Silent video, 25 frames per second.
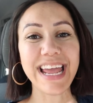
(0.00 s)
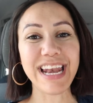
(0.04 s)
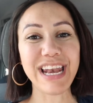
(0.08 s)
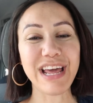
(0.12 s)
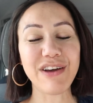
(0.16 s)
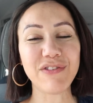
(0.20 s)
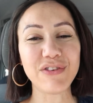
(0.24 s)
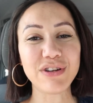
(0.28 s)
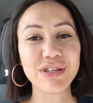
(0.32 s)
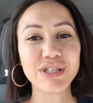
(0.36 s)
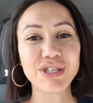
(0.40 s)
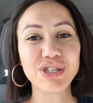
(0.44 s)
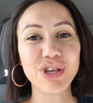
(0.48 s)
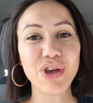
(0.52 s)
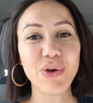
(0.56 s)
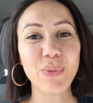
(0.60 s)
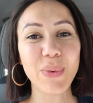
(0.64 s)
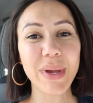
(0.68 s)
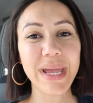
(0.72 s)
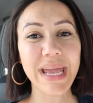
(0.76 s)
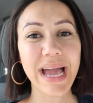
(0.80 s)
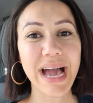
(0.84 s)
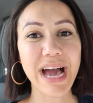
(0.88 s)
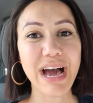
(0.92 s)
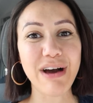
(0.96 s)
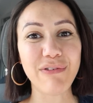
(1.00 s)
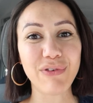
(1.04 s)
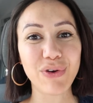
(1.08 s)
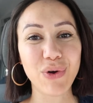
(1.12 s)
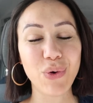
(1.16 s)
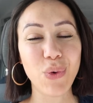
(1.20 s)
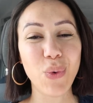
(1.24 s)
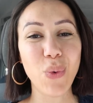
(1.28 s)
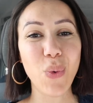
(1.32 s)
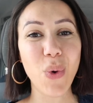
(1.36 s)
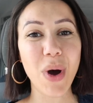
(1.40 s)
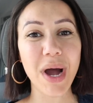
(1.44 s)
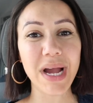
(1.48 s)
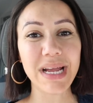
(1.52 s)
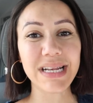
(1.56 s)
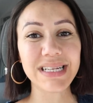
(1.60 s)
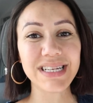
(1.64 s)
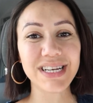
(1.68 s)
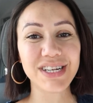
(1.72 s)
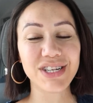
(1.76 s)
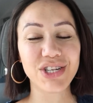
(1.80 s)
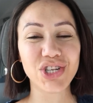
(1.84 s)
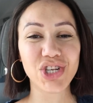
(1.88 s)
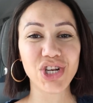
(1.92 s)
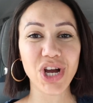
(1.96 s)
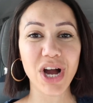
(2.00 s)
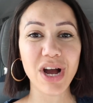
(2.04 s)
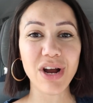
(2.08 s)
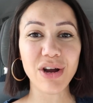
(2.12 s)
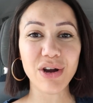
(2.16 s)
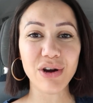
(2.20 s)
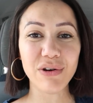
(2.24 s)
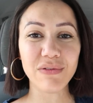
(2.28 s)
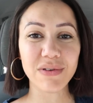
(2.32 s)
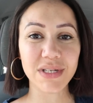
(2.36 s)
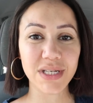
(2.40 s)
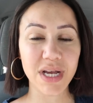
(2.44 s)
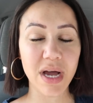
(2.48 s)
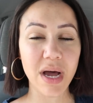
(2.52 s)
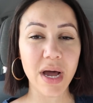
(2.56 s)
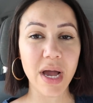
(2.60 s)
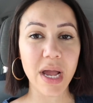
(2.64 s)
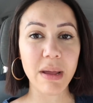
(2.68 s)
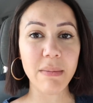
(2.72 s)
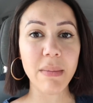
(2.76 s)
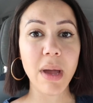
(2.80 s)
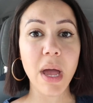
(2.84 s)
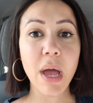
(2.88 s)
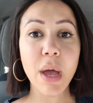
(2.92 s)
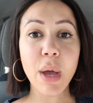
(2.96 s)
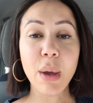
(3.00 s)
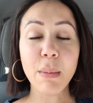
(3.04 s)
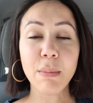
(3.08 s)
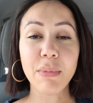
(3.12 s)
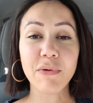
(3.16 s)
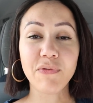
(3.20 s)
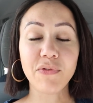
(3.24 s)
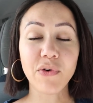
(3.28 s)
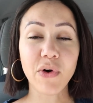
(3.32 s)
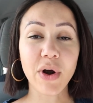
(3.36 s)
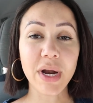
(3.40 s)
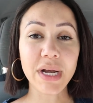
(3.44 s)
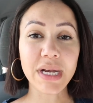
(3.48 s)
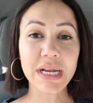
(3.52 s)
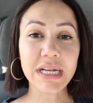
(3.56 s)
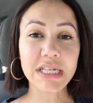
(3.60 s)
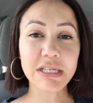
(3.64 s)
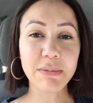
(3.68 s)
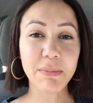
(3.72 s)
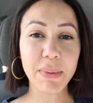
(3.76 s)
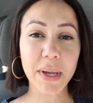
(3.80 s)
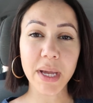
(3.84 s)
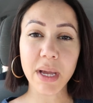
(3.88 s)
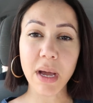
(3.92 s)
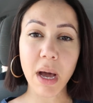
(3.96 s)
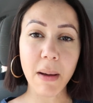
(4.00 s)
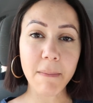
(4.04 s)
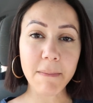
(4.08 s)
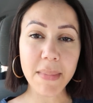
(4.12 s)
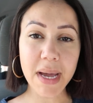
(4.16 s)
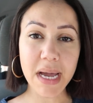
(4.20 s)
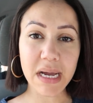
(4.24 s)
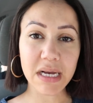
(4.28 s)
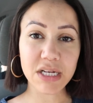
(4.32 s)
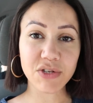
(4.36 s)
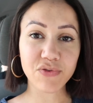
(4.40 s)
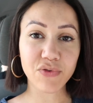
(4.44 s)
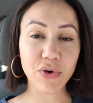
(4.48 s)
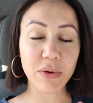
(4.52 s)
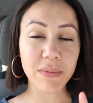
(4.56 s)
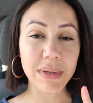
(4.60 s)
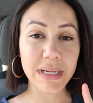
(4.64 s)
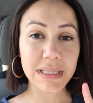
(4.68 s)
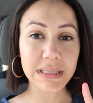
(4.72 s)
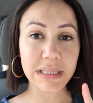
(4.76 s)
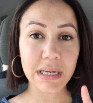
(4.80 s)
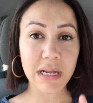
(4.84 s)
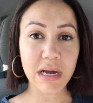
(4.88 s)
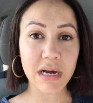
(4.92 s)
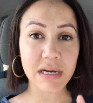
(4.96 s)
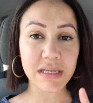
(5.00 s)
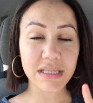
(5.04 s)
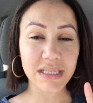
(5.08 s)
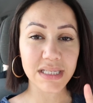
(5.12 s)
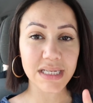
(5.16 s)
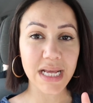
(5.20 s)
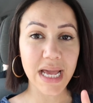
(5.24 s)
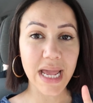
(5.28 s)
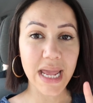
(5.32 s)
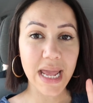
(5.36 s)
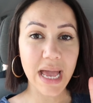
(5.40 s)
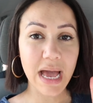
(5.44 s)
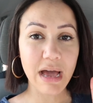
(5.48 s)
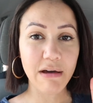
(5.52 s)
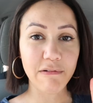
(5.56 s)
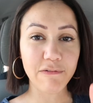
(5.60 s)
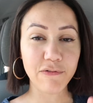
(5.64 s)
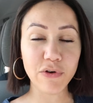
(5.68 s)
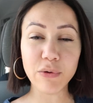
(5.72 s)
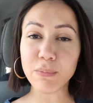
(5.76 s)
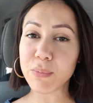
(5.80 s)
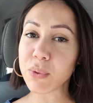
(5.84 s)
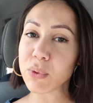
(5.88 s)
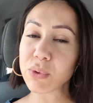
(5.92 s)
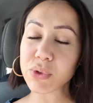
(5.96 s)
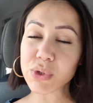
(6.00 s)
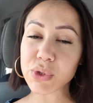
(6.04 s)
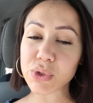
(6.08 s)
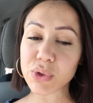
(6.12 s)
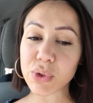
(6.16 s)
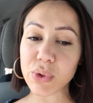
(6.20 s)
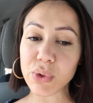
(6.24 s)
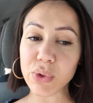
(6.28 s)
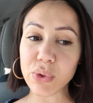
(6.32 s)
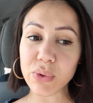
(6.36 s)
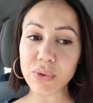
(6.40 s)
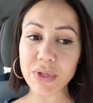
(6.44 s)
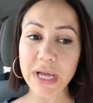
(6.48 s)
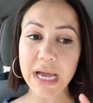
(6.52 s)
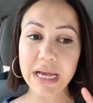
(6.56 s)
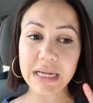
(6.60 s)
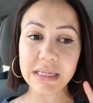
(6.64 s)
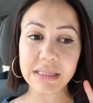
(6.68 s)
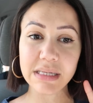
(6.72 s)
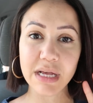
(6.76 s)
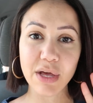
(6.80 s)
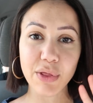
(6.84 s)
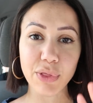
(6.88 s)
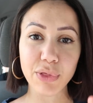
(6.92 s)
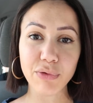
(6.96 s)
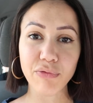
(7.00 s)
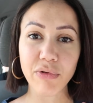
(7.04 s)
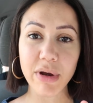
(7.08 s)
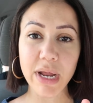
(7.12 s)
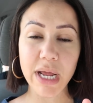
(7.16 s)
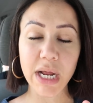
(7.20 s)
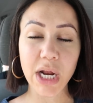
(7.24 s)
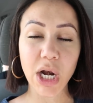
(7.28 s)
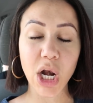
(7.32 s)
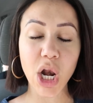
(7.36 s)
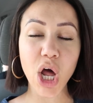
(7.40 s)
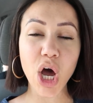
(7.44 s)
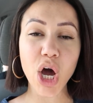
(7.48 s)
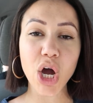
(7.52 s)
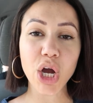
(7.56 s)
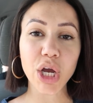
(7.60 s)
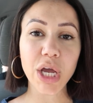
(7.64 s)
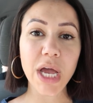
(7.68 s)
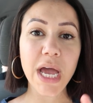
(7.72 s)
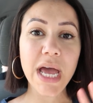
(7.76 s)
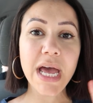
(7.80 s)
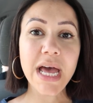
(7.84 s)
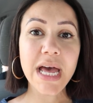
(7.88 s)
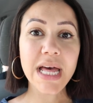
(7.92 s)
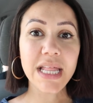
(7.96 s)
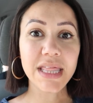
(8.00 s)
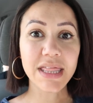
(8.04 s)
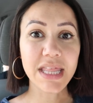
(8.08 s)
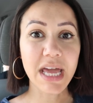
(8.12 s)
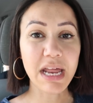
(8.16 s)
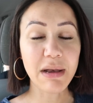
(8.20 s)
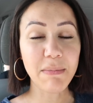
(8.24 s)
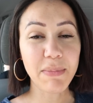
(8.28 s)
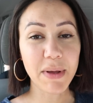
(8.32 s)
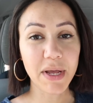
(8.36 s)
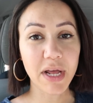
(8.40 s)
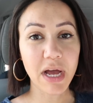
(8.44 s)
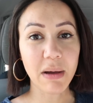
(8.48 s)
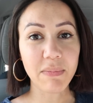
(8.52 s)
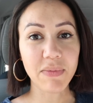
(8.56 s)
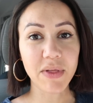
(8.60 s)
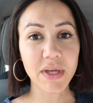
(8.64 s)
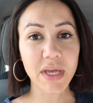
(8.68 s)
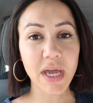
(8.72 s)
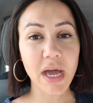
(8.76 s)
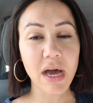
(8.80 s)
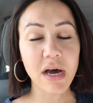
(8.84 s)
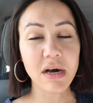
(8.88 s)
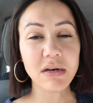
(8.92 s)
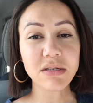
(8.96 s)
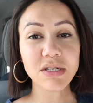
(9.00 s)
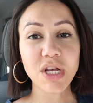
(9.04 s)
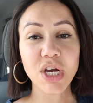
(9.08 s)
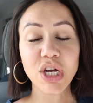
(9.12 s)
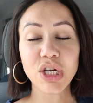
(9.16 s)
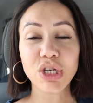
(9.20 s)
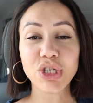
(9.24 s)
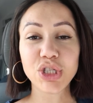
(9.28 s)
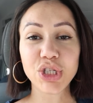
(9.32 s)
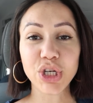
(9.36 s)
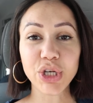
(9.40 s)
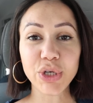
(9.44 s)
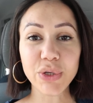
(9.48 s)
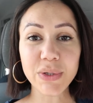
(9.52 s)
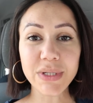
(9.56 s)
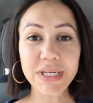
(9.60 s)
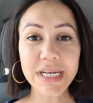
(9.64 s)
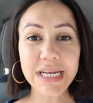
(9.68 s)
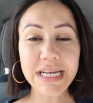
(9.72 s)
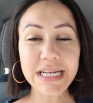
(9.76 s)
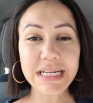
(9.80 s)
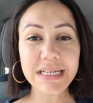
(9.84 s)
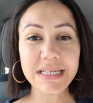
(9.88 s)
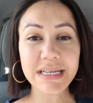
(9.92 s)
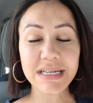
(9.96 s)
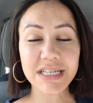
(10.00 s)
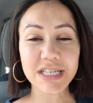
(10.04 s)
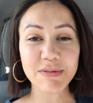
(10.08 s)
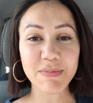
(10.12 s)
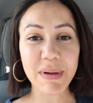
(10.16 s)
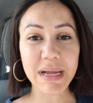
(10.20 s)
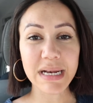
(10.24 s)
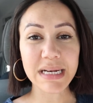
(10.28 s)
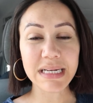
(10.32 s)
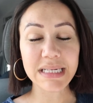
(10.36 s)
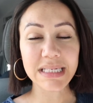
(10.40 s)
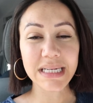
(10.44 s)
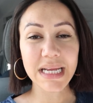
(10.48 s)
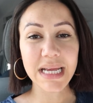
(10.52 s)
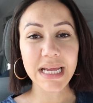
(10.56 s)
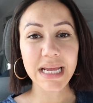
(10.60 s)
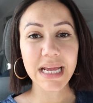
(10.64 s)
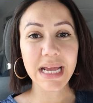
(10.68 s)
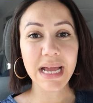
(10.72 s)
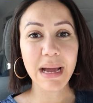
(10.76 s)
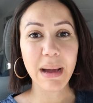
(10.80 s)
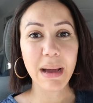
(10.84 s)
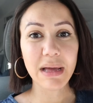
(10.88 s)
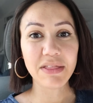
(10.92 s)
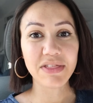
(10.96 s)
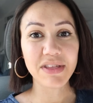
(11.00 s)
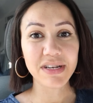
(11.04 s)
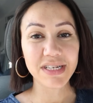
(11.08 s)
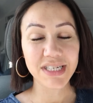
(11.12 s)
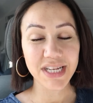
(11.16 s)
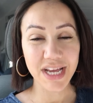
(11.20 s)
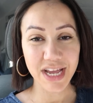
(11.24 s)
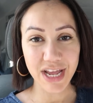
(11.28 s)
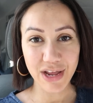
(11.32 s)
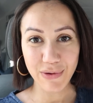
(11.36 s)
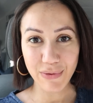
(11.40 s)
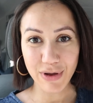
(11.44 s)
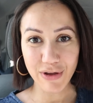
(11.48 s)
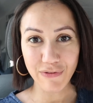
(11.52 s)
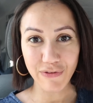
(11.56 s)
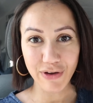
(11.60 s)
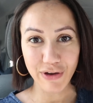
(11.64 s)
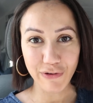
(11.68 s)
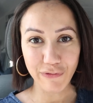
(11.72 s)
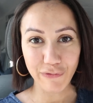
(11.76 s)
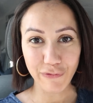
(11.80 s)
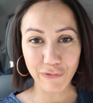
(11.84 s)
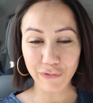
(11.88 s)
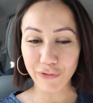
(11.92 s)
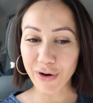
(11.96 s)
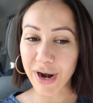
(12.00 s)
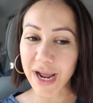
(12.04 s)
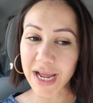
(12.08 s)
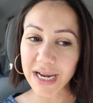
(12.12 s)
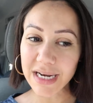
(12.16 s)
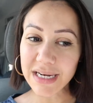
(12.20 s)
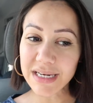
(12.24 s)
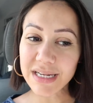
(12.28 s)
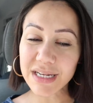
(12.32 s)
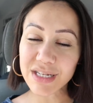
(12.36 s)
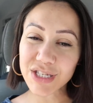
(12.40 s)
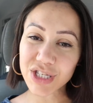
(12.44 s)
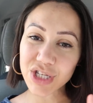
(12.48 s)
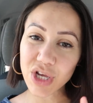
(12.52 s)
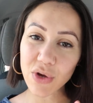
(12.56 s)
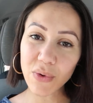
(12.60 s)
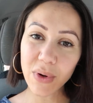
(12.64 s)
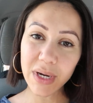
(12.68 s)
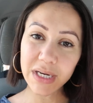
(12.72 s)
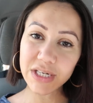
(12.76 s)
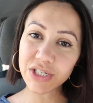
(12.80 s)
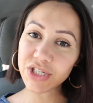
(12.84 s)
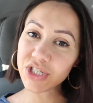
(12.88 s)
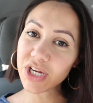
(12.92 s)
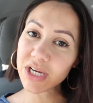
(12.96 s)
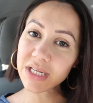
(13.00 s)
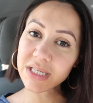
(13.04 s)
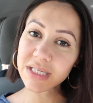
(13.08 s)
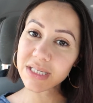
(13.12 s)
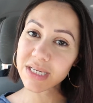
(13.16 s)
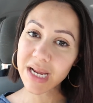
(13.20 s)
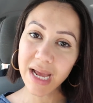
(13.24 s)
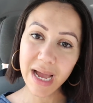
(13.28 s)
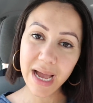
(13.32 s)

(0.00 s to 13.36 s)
11, so we have quite a chunk of time before I need to pick up Max from his last day at football school. That's at 3 o'clock, then pick up the girls. Jude is spending the day with a friend, so I just